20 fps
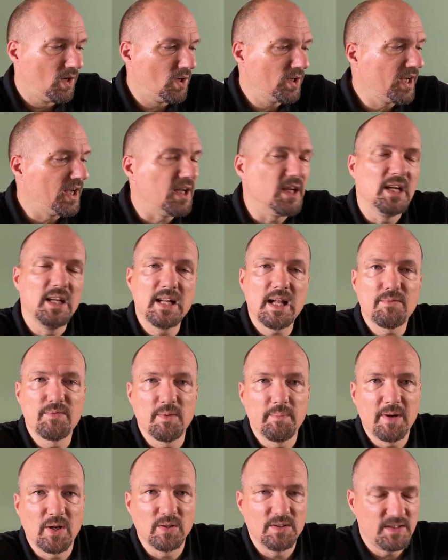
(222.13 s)
Okay, enough
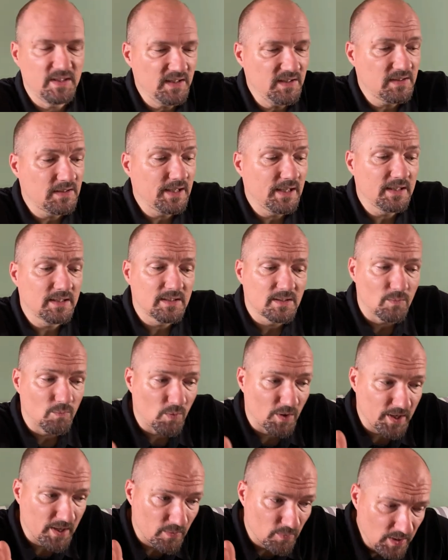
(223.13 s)
about these things.
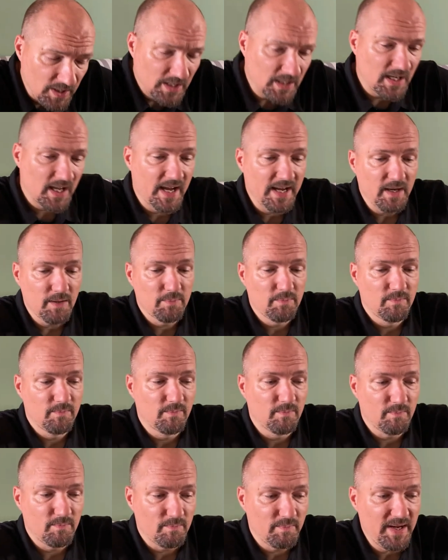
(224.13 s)
What I really like,
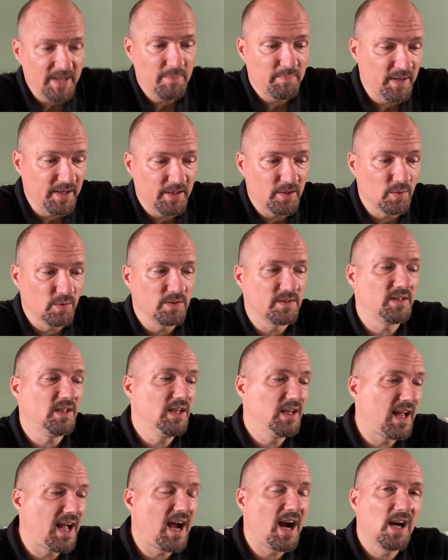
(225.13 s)
made by Cold
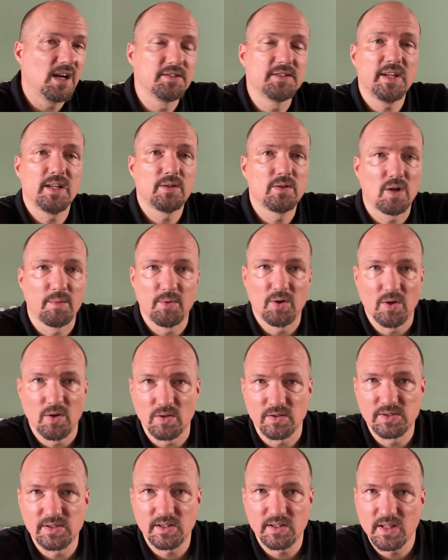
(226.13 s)
Steel, are their
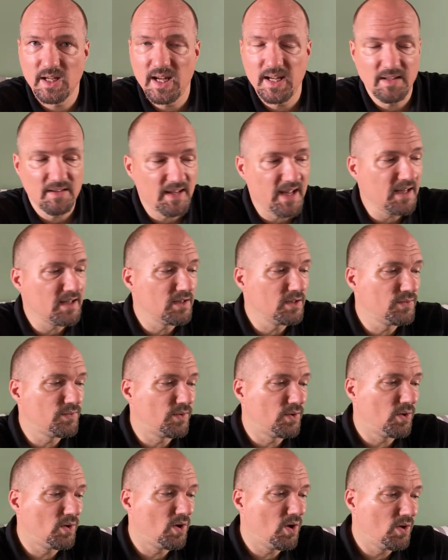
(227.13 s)
tomahawks, and that is
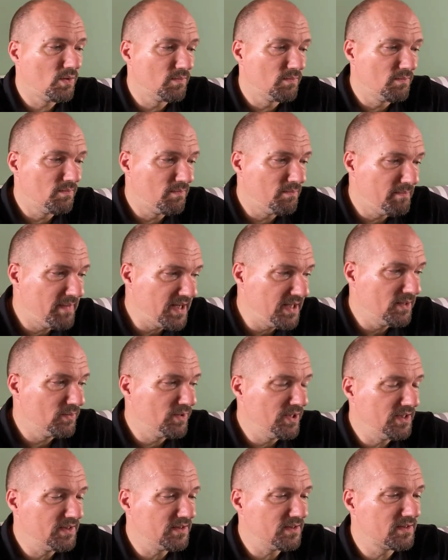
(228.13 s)
for many
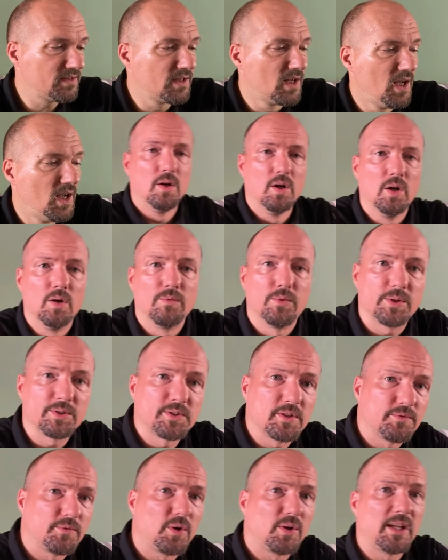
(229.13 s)
reasons.
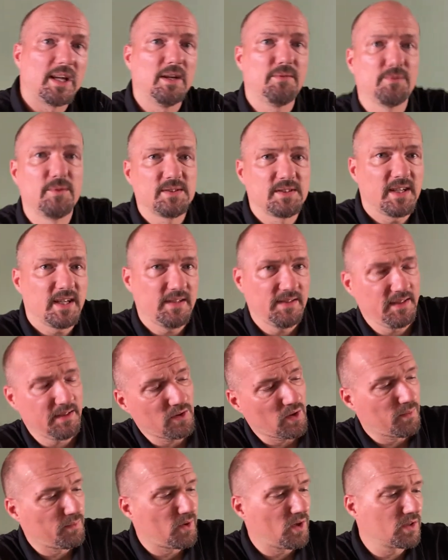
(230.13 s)
First of all, I have to say the
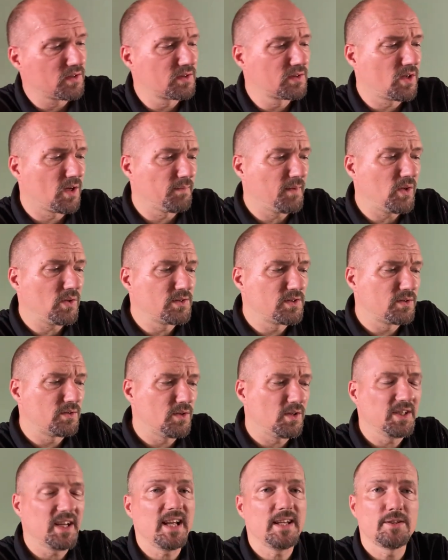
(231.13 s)
tomahawks come also
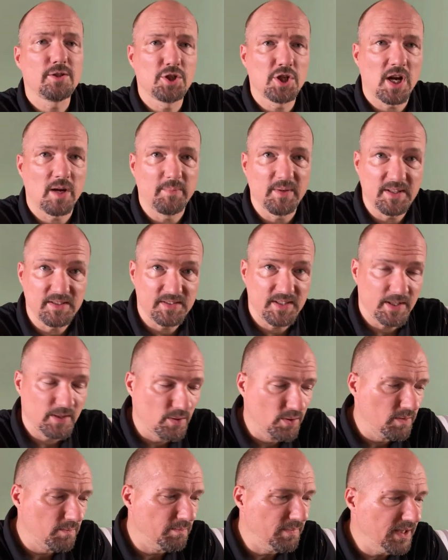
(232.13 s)
not as sharp as they
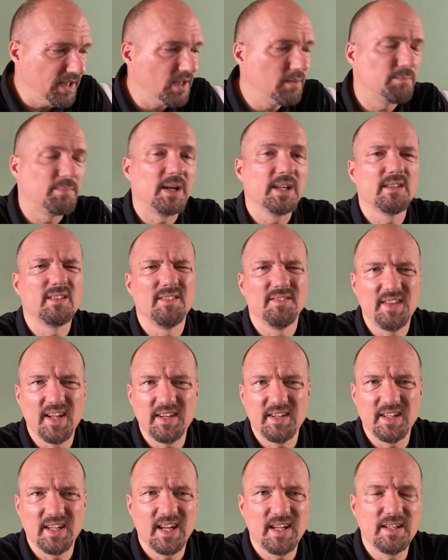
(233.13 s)
could be, but
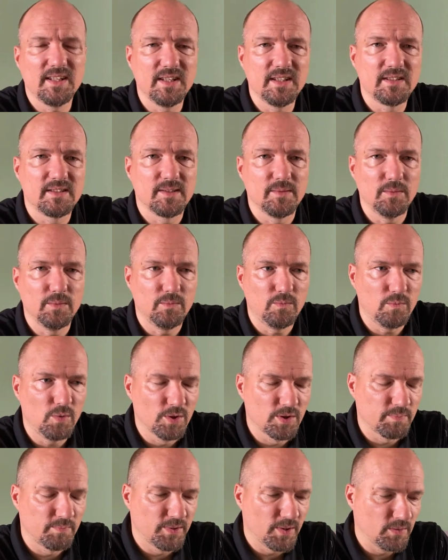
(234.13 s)
then again, it's a
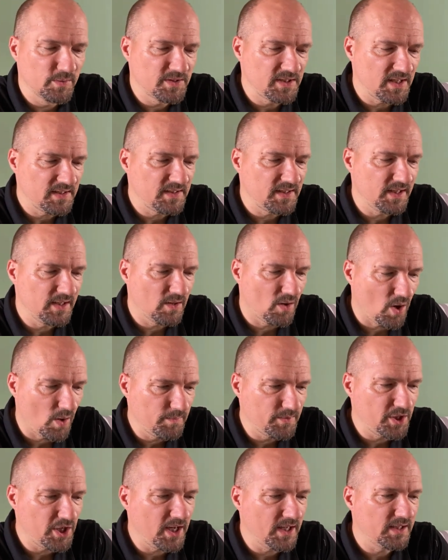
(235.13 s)
wood processing
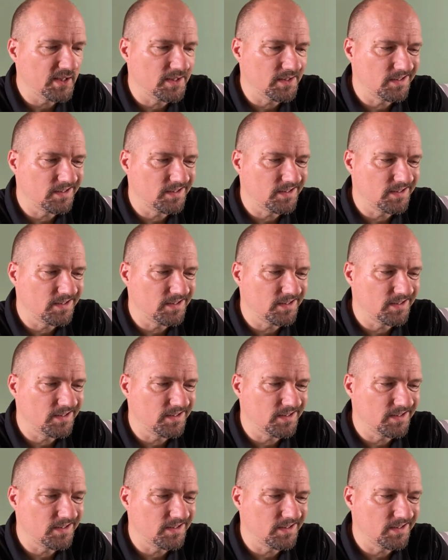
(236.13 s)
object.